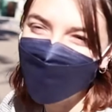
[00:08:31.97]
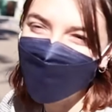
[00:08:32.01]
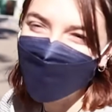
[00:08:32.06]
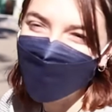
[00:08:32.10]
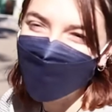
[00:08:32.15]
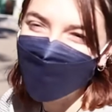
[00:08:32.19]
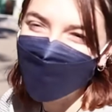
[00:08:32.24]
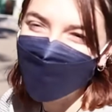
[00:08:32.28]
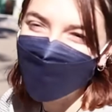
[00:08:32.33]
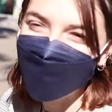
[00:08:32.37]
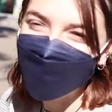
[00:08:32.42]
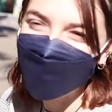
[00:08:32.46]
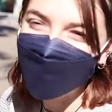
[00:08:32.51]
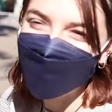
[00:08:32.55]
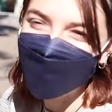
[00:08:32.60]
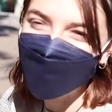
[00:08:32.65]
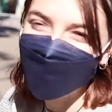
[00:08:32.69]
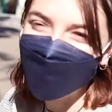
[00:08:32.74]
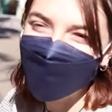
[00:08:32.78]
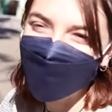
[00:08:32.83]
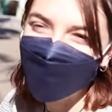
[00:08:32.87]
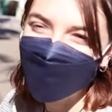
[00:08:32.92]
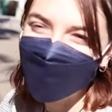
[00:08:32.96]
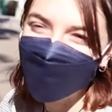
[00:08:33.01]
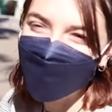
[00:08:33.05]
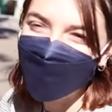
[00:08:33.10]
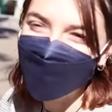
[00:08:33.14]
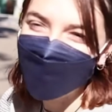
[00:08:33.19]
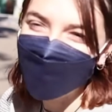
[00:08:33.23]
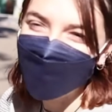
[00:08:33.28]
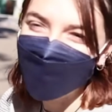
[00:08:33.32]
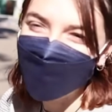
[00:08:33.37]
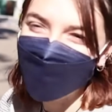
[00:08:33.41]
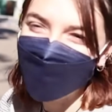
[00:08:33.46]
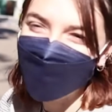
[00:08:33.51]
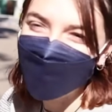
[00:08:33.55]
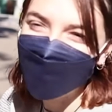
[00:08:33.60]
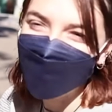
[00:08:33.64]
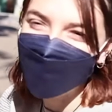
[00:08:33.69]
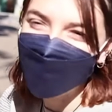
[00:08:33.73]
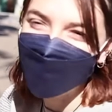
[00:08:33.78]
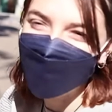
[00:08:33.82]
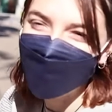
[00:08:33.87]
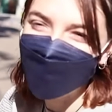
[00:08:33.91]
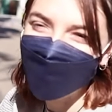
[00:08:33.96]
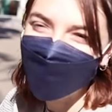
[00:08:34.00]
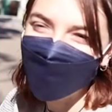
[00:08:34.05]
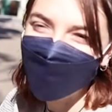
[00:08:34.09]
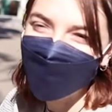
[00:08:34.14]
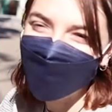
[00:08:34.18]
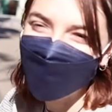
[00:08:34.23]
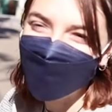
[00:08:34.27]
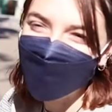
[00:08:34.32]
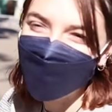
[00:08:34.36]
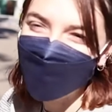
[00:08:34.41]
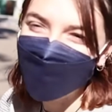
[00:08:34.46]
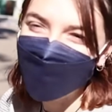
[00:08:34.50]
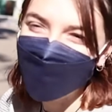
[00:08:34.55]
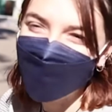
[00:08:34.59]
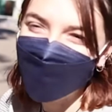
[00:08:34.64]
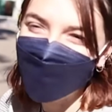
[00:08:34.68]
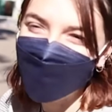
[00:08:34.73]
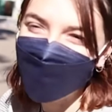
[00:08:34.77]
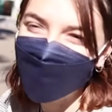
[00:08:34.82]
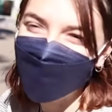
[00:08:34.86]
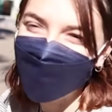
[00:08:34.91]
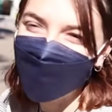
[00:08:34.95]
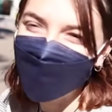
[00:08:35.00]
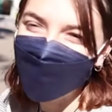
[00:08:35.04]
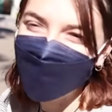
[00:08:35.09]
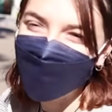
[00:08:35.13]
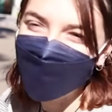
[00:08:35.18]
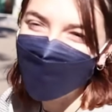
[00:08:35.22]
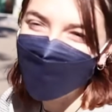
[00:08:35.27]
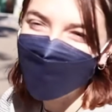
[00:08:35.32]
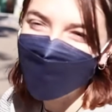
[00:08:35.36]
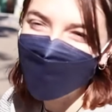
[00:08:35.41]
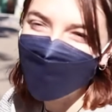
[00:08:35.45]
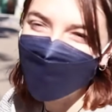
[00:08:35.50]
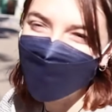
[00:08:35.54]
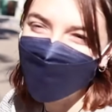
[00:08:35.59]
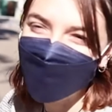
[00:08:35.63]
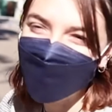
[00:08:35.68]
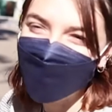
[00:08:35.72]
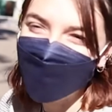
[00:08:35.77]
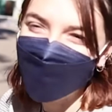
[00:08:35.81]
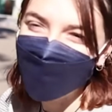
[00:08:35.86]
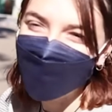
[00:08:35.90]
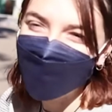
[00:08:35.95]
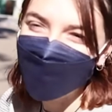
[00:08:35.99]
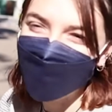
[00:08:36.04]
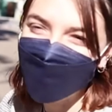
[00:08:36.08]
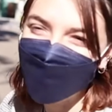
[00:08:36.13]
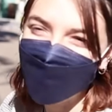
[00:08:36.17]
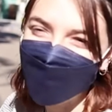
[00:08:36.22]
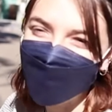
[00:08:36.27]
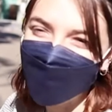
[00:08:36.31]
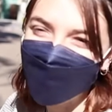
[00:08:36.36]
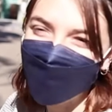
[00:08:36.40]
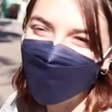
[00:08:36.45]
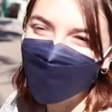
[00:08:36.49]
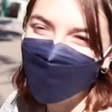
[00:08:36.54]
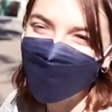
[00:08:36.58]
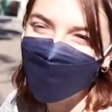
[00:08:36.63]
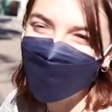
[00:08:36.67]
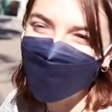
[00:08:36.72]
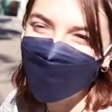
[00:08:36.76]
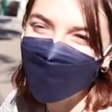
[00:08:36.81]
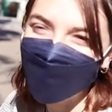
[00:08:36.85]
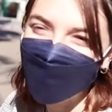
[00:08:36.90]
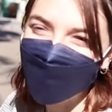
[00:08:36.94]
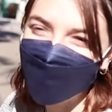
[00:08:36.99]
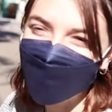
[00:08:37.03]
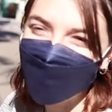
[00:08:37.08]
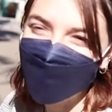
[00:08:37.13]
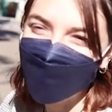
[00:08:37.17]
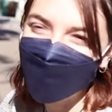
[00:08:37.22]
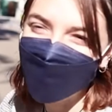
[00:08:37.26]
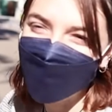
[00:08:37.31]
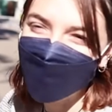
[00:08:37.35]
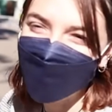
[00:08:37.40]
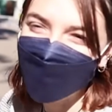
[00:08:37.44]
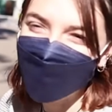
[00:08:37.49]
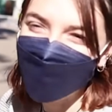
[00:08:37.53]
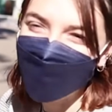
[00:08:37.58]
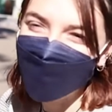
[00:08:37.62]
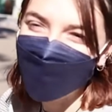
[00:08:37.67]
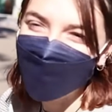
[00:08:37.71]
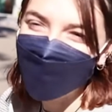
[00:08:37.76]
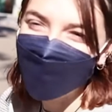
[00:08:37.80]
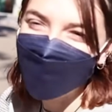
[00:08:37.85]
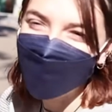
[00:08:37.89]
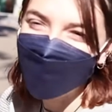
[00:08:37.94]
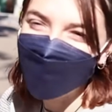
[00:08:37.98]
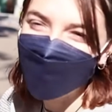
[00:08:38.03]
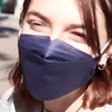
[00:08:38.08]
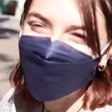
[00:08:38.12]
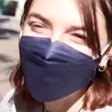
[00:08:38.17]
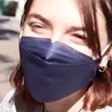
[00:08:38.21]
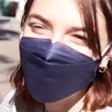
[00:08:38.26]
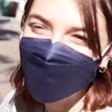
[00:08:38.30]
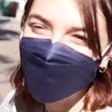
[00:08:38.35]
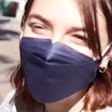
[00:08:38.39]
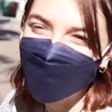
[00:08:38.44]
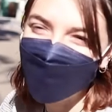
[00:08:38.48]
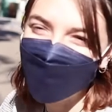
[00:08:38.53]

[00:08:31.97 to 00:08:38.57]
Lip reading: (not speaking)